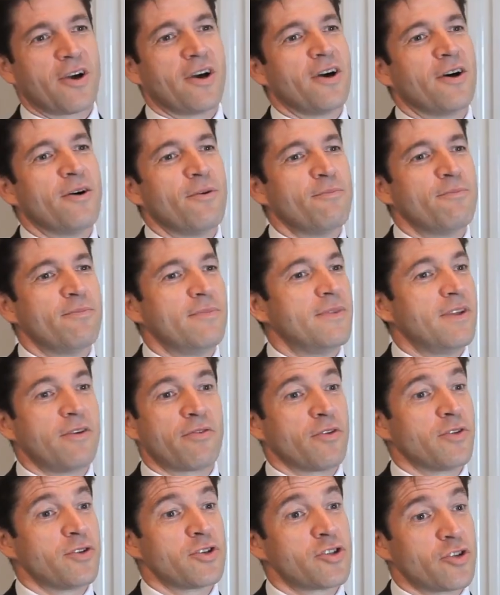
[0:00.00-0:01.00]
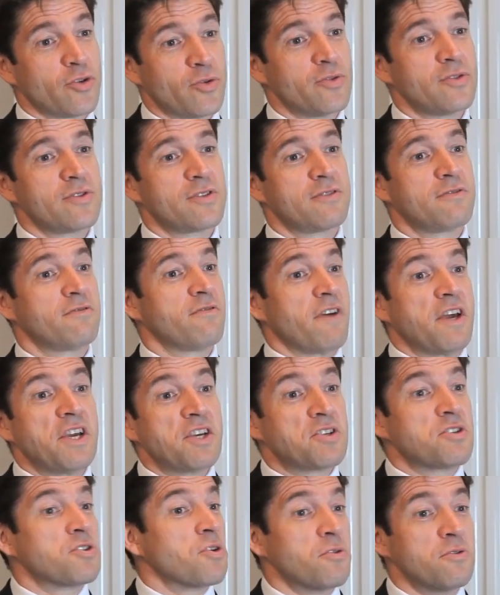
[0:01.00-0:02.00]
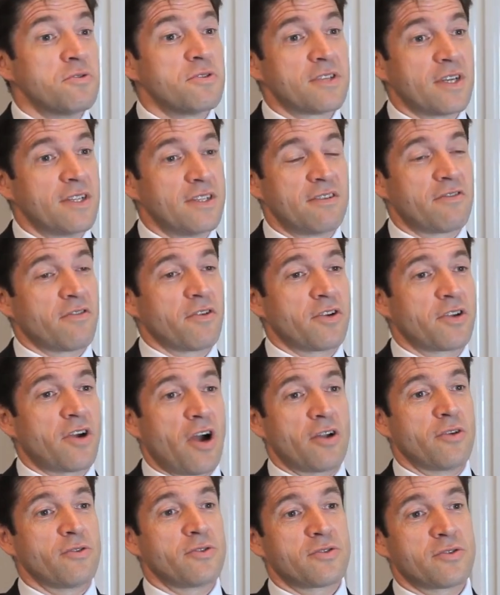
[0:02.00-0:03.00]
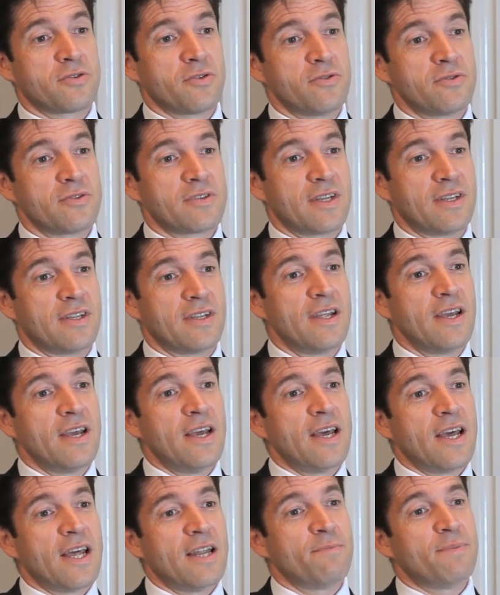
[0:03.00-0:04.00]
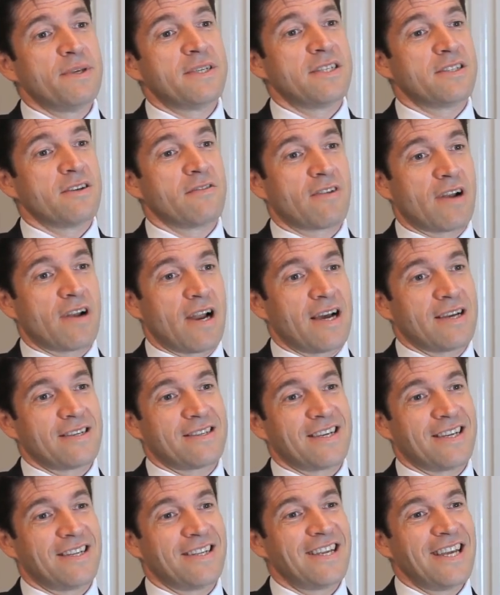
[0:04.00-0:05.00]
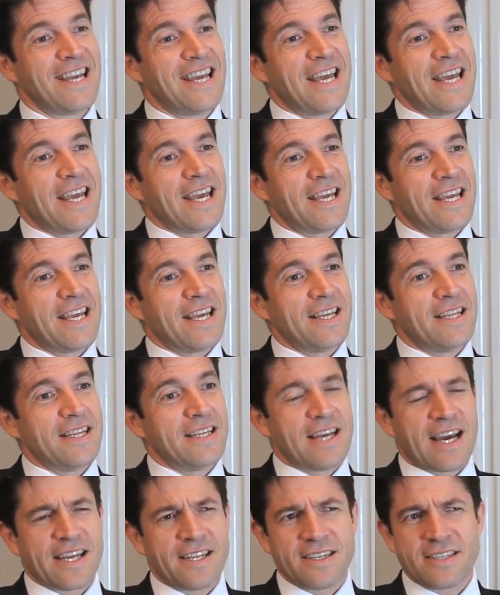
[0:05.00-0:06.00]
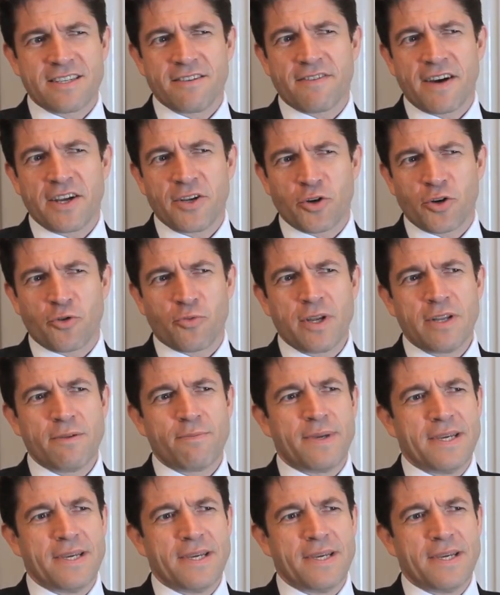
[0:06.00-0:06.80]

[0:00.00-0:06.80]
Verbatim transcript: uh, different stones, fake stones and different colored stones and, and pieces of glass and he, he identified a green